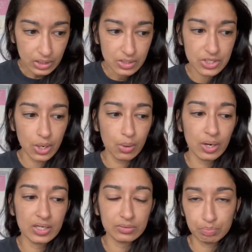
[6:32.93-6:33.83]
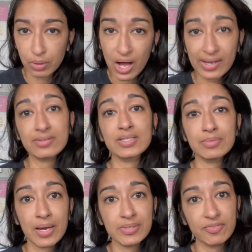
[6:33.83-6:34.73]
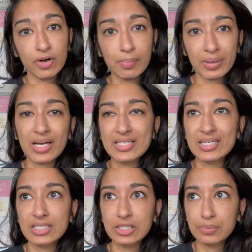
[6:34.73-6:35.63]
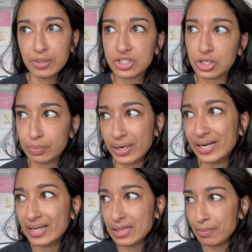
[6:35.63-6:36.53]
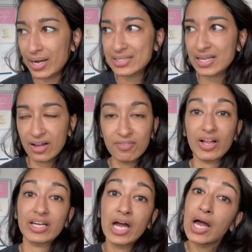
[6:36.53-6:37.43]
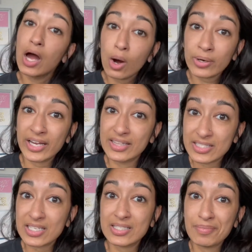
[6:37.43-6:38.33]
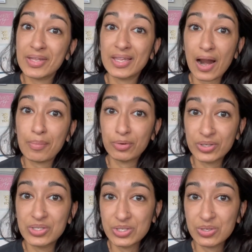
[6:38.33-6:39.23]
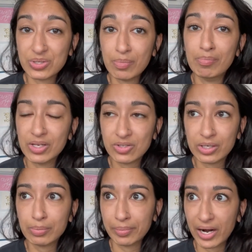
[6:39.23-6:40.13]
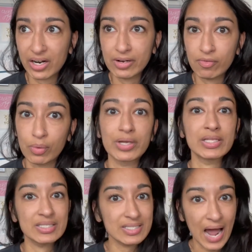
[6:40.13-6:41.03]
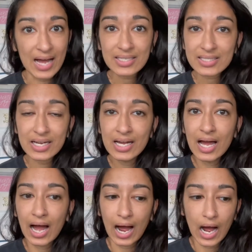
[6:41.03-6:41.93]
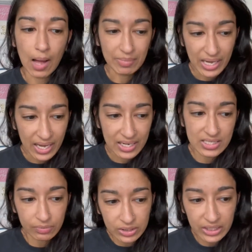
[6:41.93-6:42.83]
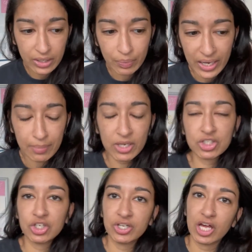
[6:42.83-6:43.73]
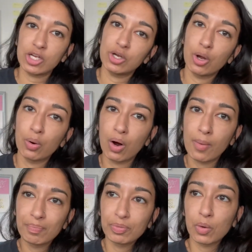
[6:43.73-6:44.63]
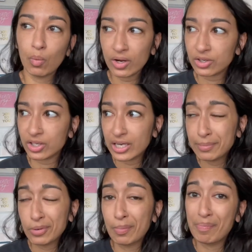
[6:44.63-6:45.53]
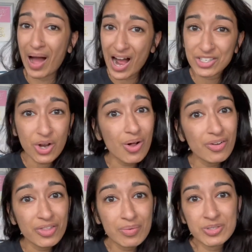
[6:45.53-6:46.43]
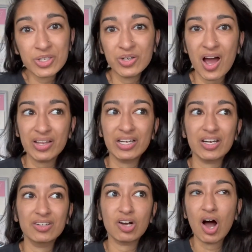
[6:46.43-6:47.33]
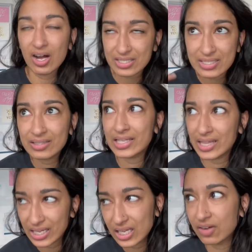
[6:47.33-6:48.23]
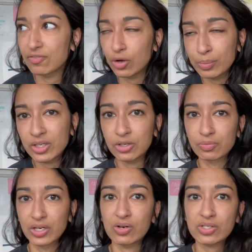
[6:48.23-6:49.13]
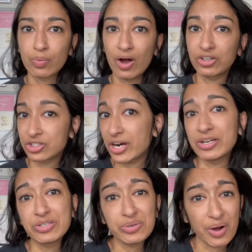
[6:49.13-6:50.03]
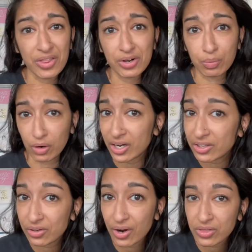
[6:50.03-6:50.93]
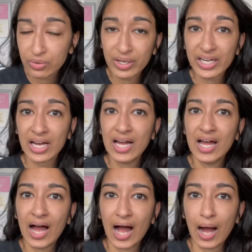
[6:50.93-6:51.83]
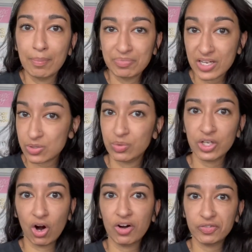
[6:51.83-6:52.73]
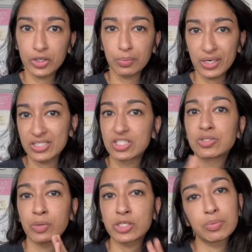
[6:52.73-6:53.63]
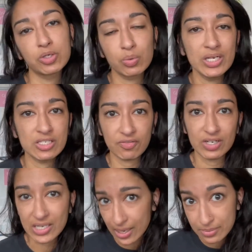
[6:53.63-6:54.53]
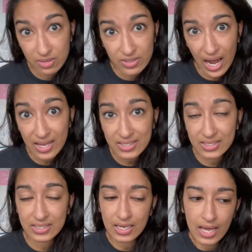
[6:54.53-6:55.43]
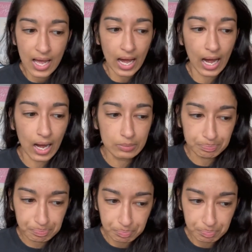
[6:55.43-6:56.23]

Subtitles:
So block out some time to film, because it puts your brain in the mindset of like, okay, this is something that I'm going to do, so I'm mentally preparing for this task. And it's a really good way to make sure that you, one, are able to batch all of them, so you're not like constantly thinking of filming new reels while you're trying to do other work throughout the week. That's really hard for your brain to switch between different types of tasks. And